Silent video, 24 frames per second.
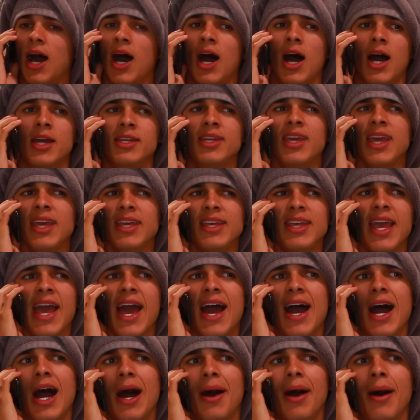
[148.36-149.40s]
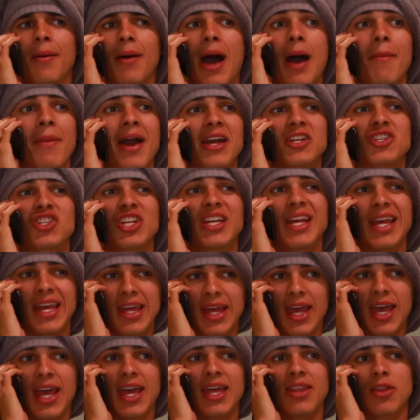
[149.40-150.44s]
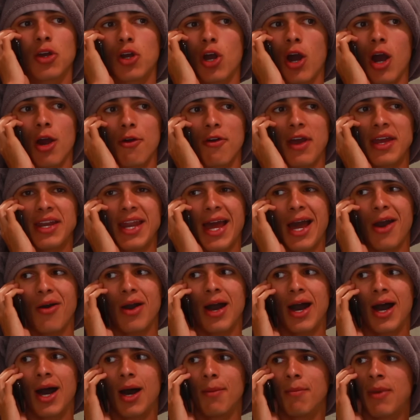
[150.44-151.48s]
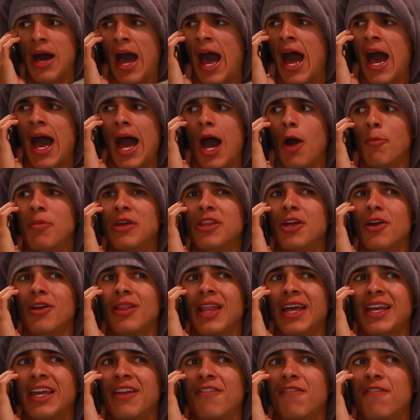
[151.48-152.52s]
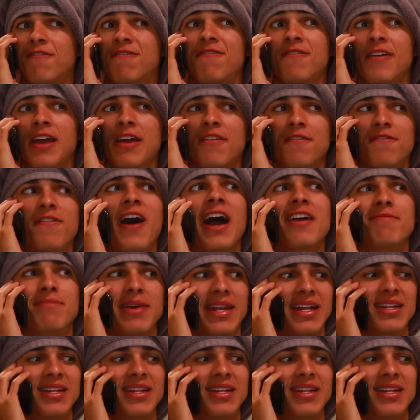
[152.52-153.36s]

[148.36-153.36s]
Uh, yeah, uh, I'm actually in, in, the car right now. Um, I will be there like in, in five